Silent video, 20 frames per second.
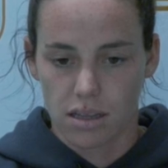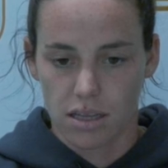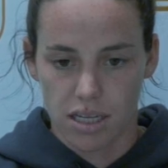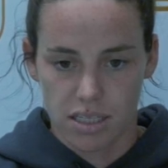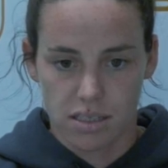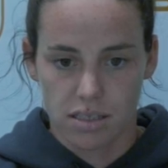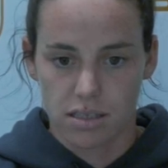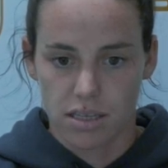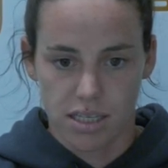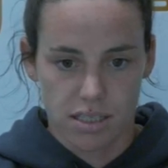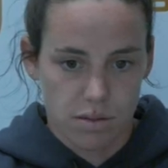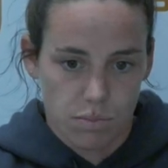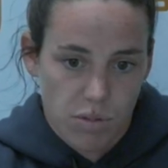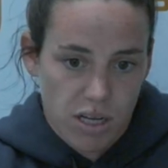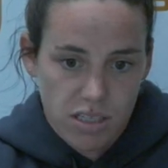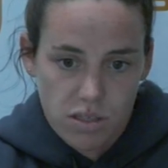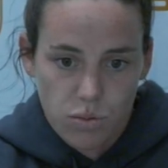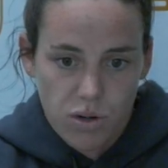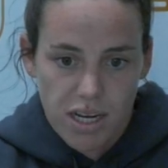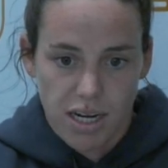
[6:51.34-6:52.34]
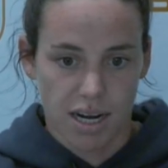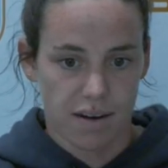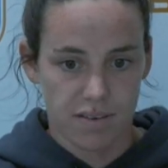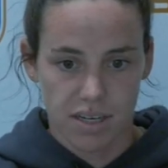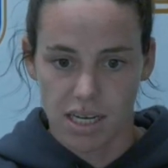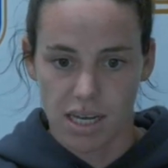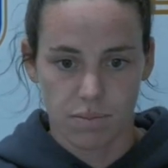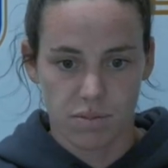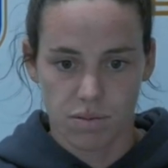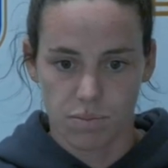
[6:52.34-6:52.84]
it, it's a must win.
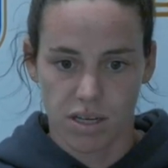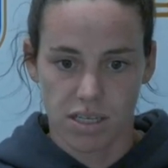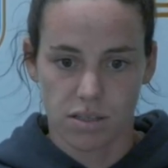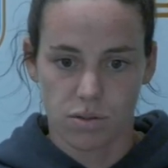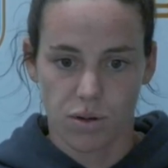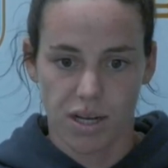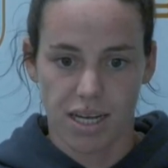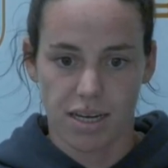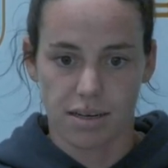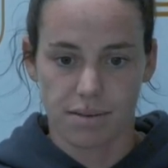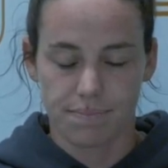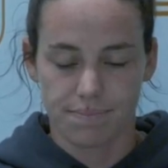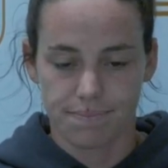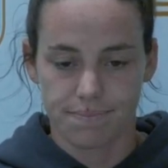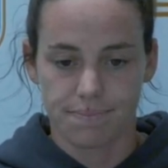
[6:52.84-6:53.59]
Every game's a must win.